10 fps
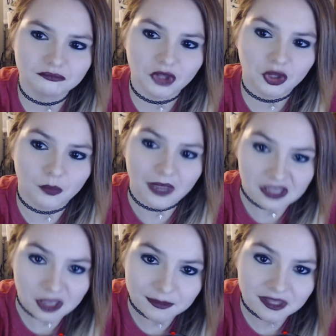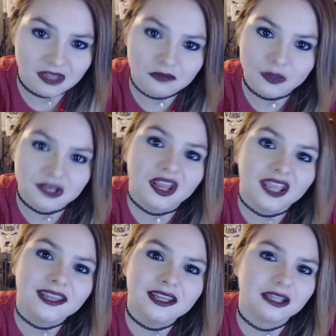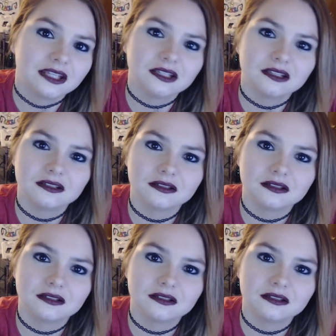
you wake up again one day and